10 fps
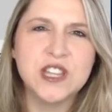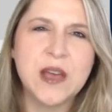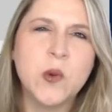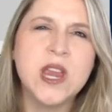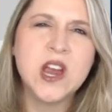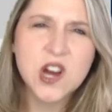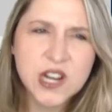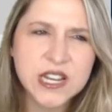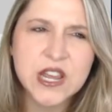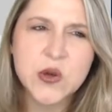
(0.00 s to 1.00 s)
that we
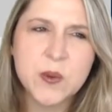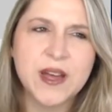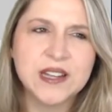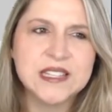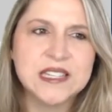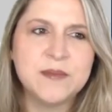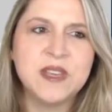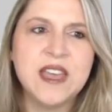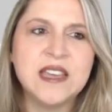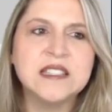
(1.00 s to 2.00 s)
already know about as
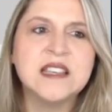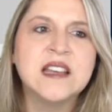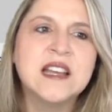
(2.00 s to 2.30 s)
DBAs.